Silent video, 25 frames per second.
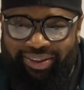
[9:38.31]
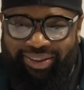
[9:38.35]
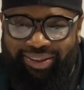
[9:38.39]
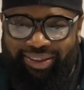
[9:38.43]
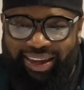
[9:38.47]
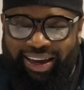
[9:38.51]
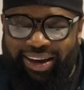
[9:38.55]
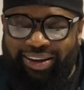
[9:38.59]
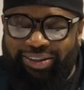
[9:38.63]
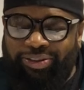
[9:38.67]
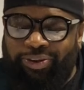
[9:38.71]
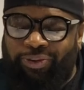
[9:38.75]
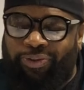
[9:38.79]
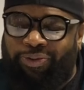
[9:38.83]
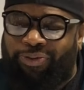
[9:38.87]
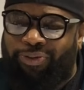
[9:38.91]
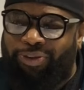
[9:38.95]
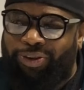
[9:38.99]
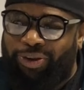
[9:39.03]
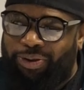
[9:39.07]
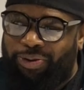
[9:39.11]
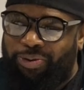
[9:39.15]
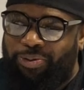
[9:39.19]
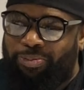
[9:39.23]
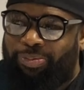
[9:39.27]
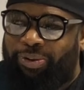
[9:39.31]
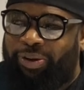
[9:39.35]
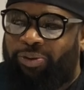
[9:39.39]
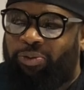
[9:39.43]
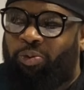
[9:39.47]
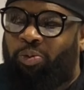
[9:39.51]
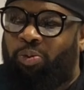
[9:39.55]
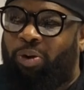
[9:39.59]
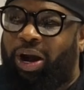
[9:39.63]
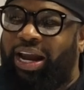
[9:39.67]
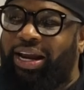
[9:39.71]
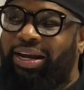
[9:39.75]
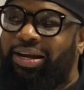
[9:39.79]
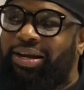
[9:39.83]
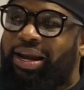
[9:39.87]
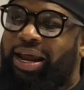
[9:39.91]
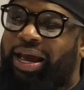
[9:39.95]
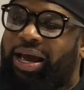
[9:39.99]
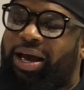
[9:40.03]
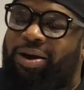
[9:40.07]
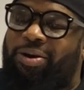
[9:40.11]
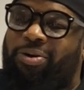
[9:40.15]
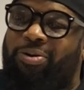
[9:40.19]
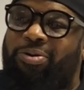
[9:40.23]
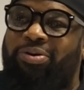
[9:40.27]
there's a few, but right
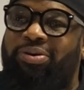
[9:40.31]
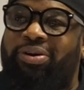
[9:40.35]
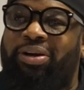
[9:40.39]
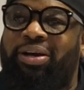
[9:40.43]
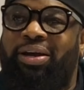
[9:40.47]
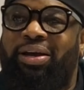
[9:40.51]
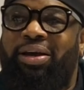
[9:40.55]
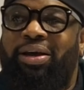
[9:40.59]
now,